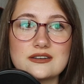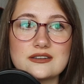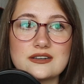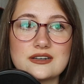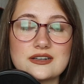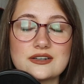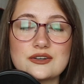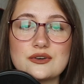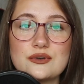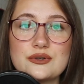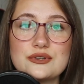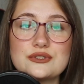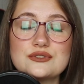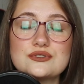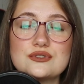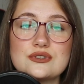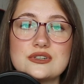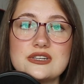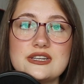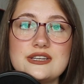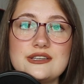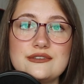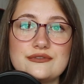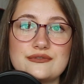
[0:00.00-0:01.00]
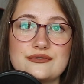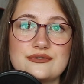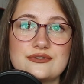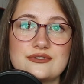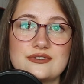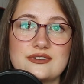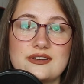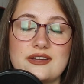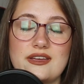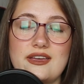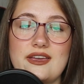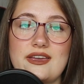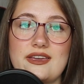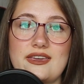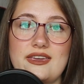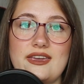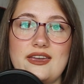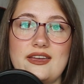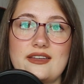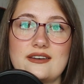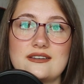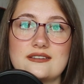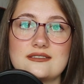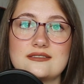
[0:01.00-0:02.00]
they're going to leave
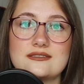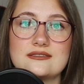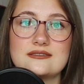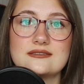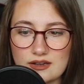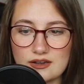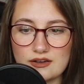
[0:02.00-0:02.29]
again.